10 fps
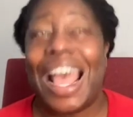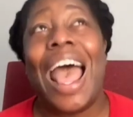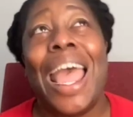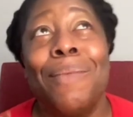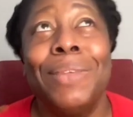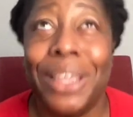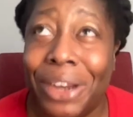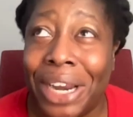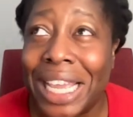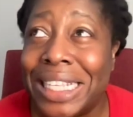I'm
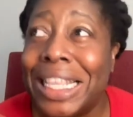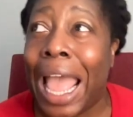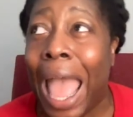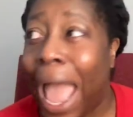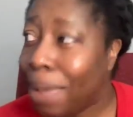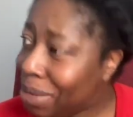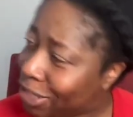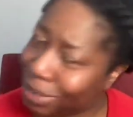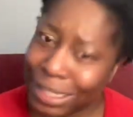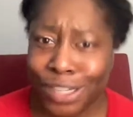curious. How
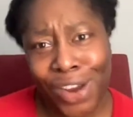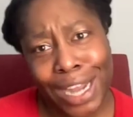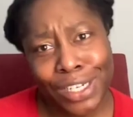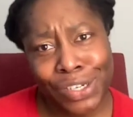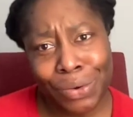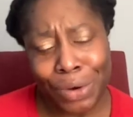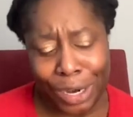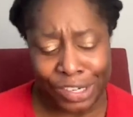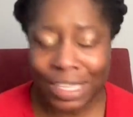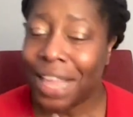much was he trying to
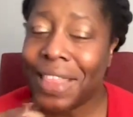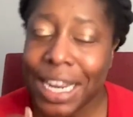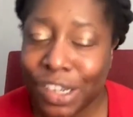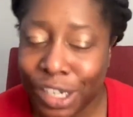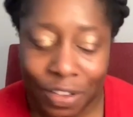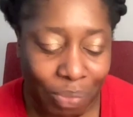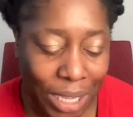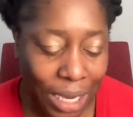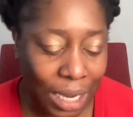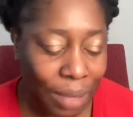charge? Not that he should have
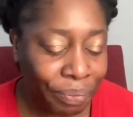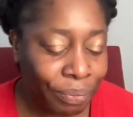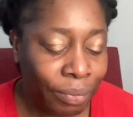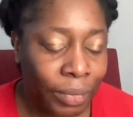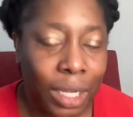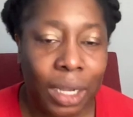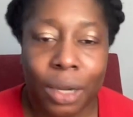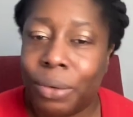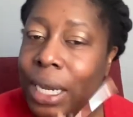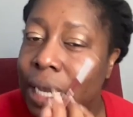been
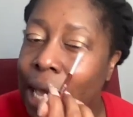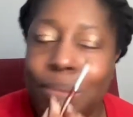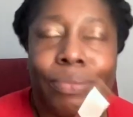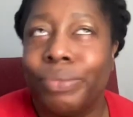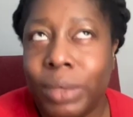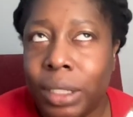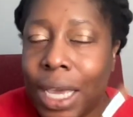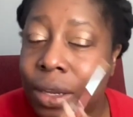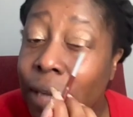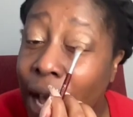arre- um,
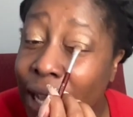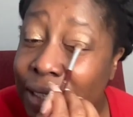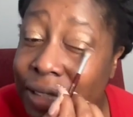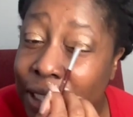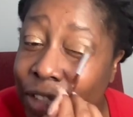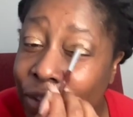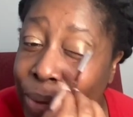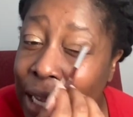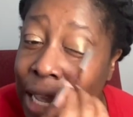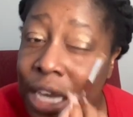held hostage,
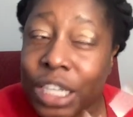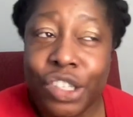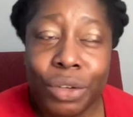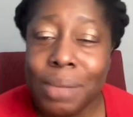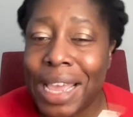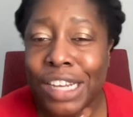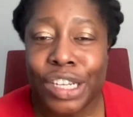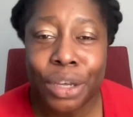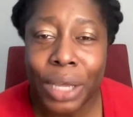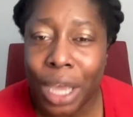but could you
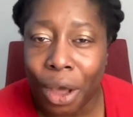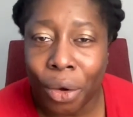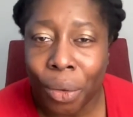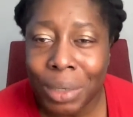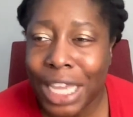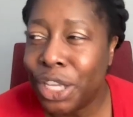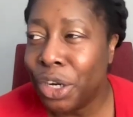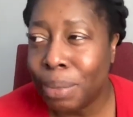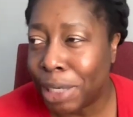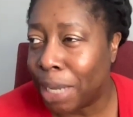imagine going home? Like,
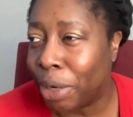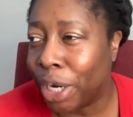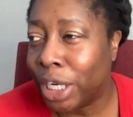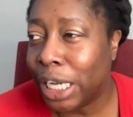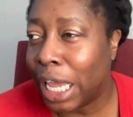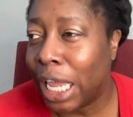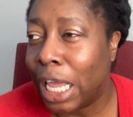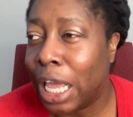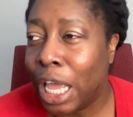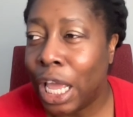you're a plumber. Like,